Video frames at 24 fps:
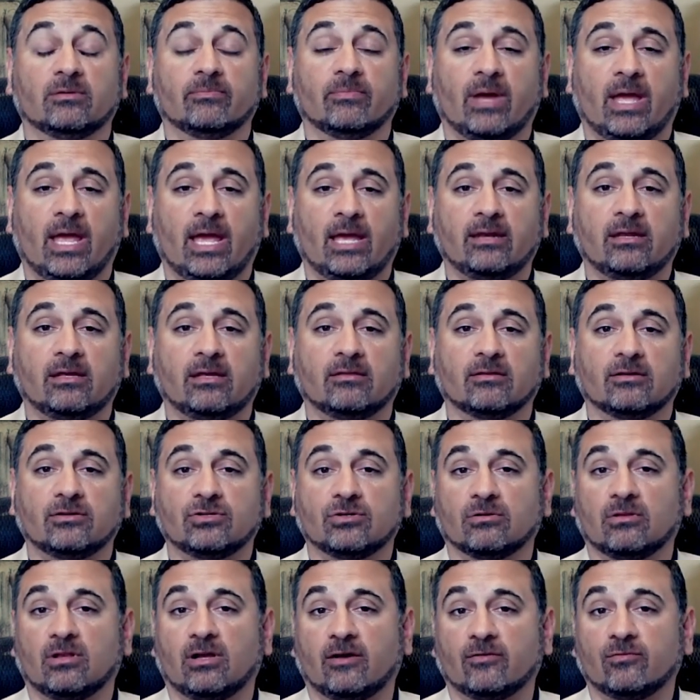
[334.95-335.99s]
demanding that
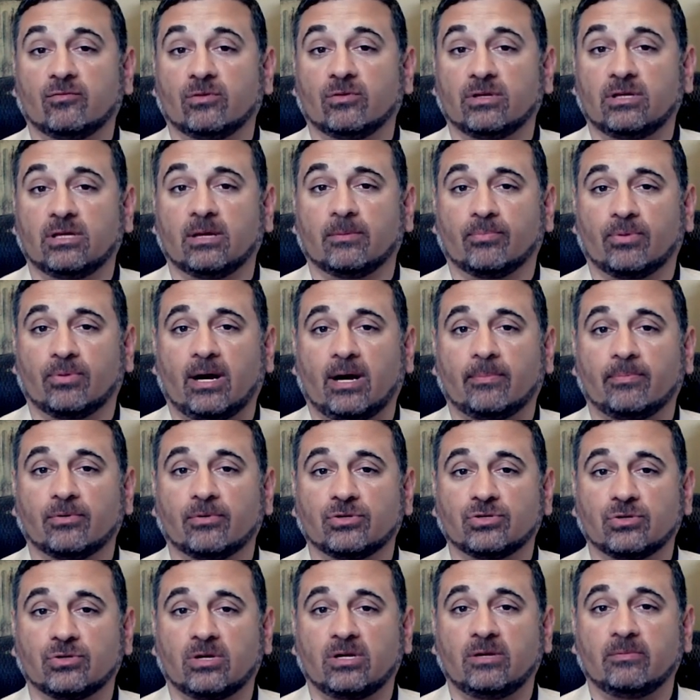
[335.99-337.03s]
your loved one get
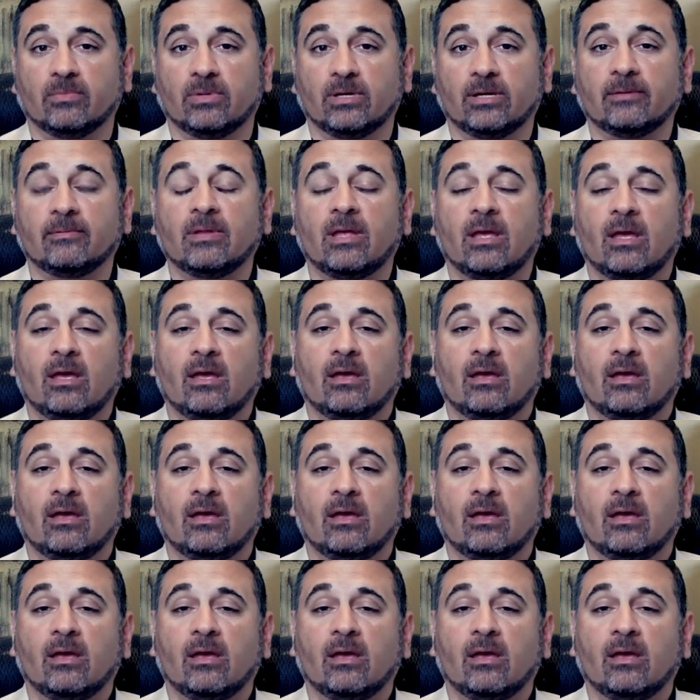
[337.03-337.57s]
proper treatment.